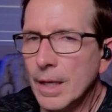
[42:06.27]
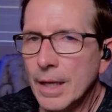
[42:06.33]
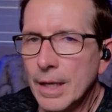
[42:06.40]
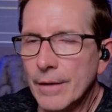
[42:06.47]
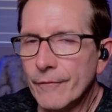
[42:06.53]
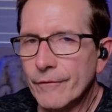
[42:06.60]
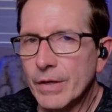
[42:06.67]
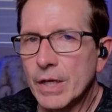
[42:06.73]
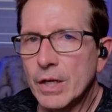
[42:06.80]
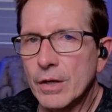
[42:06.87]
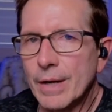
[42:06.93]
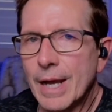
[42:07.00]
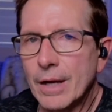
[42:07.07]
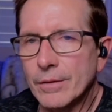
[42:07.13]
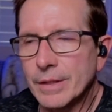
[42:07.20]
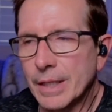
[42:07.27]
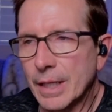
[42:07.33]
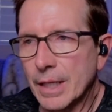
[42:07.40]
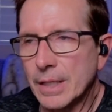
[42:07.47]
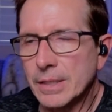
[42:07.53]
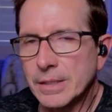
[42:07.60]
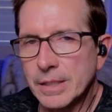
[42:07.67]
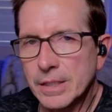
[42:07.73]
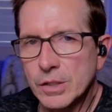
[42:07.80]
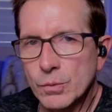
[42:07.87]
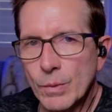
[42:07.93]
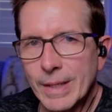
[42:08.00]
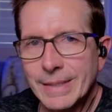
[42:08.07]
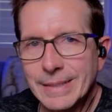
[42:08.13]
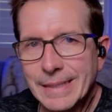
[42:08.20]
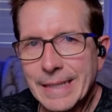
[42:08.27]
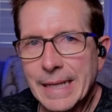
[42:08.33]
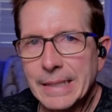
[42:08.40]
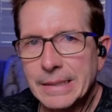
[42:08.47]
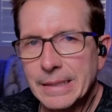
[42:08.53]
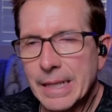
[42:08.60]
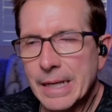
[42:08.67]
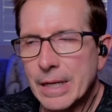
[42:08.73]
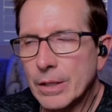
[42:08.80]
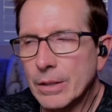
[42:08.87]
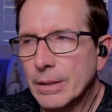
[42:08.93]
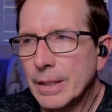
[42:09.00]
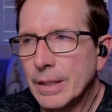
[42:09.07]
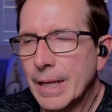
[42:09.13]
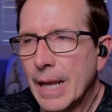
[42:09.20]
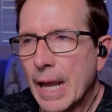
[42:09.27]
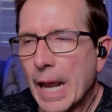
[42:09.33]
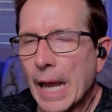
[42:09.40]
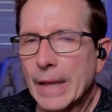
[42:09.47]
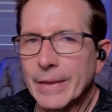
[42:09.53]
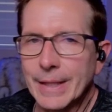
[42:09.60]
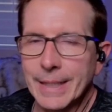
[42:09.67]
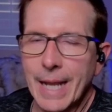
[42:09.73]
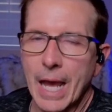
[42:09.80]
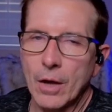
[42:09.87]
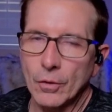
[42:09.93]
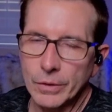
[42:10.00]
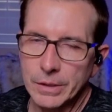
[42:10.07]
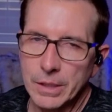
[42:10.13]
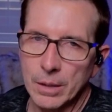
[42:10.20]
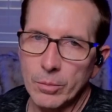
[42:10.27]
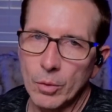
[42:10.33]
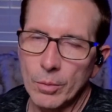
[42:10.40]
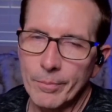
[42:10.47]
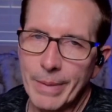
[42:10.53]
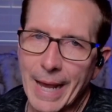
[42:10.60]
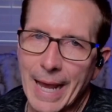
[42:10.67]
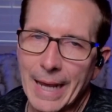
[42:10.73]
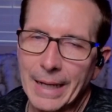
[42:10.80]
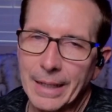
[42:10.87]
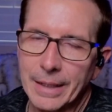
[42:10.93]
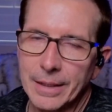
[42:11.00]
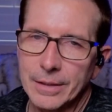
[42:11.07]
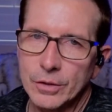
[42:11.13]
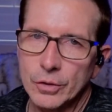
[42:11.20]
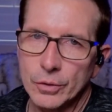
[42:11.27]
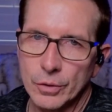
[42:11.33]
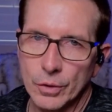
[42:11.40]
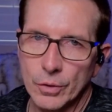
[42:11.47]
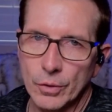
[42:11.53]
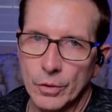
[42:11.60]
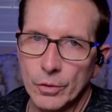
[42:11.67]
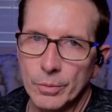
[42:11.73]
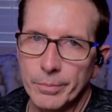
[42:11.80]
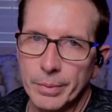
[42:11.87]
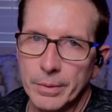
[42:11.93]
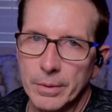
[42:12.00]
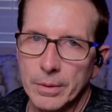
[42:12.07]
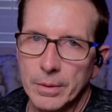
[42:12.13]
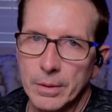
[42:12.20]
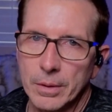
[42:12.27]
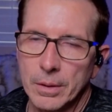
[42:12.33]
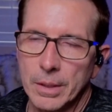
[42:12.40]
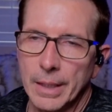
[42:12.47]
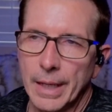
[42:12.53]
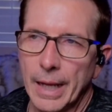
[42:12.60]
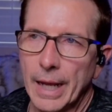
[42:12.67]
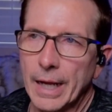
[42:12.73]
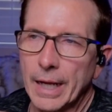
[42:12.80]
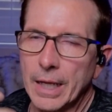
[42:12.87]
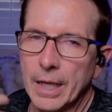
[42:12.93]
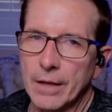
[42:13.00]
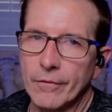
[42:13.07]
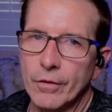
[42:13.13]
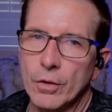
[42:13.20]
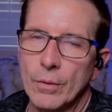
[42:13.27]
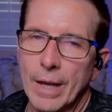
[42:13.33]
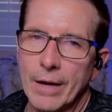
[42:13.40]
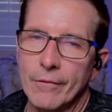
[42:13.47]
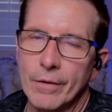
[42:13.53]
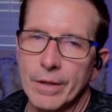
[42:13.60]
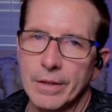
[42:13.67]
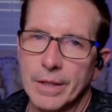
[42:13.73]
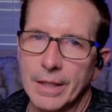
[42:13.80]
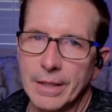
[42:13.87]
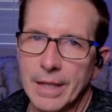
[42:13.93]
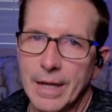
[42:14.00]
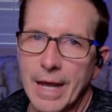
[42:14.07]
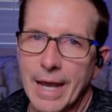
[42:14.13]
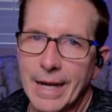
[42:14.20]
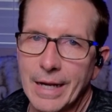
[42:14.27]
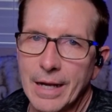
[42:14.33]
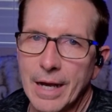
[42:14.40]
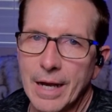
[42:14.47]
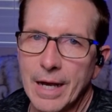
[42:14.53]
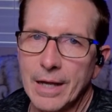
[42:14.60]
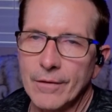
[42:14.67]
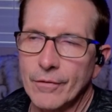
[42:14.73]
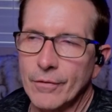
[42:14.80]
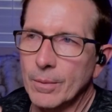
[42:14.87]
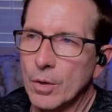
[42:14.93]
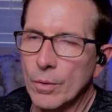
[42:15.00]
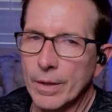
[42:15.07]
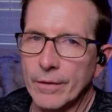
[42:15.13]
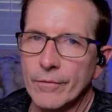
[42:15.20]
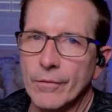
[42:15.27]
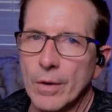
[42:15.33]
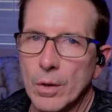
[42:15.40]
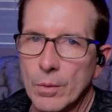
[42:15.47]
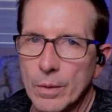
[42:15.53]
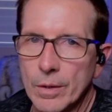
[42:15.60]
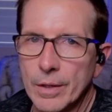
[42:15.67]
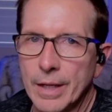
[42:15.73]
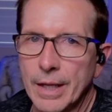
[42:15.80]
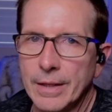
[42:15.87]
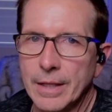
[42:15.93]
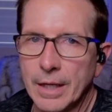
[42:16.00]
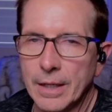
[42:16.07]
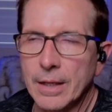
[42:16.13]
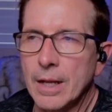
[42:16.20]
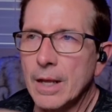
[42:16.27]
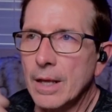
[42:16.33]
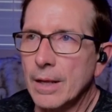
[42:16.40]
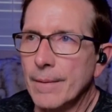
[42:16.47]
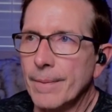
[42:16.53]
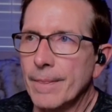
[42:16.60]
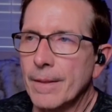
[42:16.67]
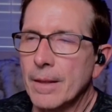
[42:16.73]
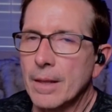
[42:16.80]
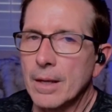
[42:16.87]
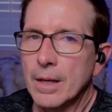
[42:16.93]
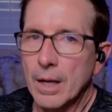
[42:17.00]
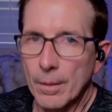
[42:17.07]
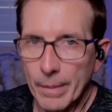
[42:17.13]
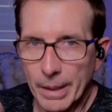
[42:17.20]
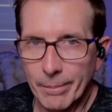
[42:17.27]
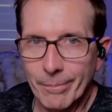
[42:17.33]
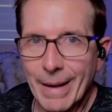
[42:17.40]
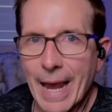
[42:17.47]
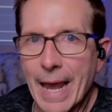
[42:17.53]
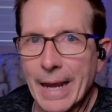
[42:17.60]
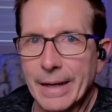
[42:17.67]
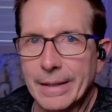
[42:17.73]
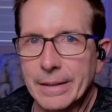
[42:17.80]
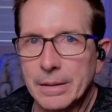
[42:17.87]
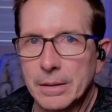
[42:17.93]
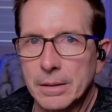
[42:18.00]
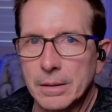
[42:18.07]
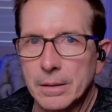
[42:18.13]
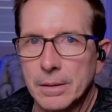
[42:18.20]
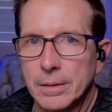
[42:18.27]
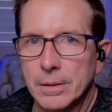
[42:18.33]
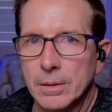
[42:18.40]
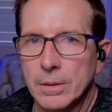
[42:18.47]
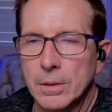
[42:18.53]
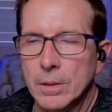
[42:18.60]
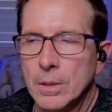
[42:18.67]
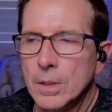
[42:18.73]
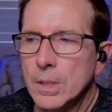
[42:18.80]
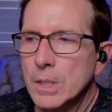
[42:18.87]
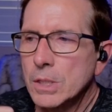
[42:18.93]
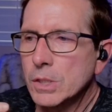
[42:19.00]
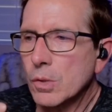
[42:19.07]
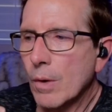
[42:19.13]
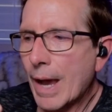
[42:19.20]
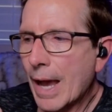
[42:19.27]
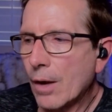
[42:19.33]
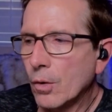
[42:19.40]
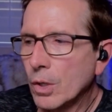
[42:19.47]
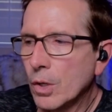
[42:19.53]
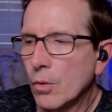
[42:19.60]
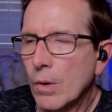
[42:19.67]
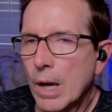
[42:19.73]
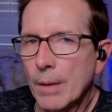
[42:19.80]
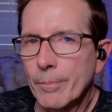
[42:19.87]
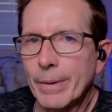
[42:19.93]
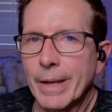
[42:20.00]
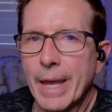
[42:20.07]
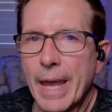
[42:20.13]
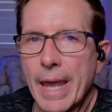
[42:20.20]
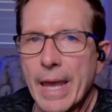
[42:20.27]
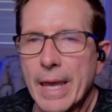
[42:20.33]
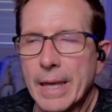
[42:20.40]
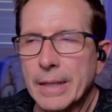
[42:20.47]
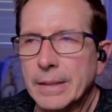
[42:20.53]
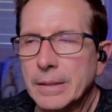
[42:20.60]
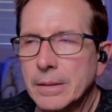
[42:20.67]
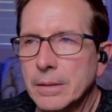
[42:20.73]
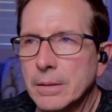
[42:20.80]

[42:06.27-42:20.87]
figure out the easiest way to get there, and then I'll double back to the group and give you everything that I got from going forward and then coming back. So I'll go up ahead,